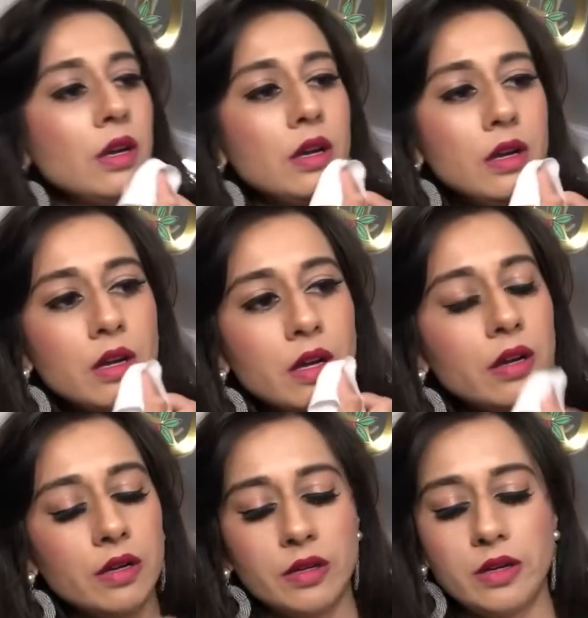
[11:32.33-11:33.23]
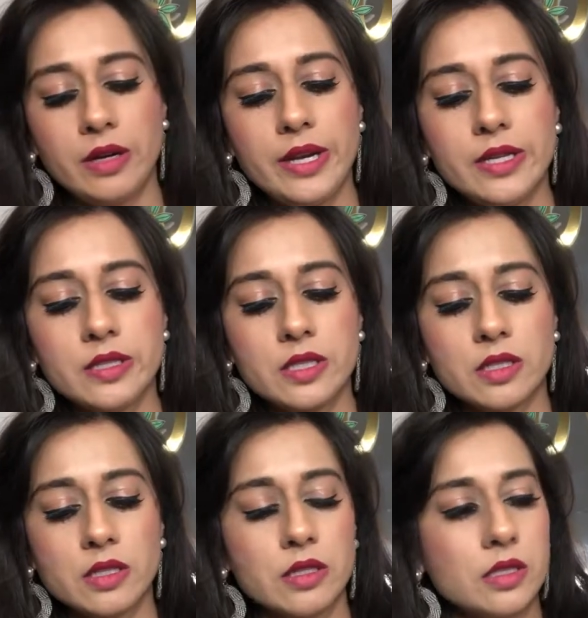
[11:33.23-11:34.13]
All right,
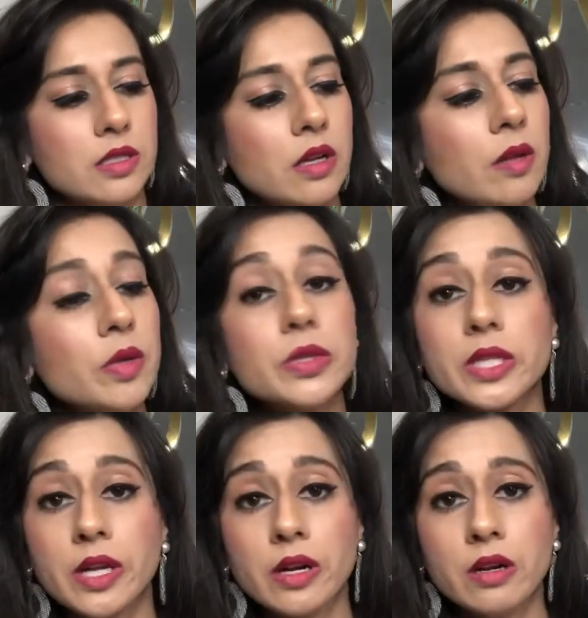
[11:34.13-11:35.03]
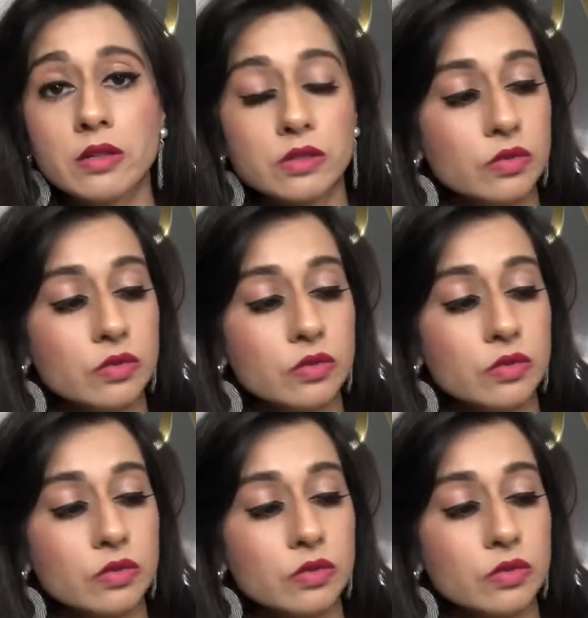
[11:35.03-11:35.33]
it's almost there.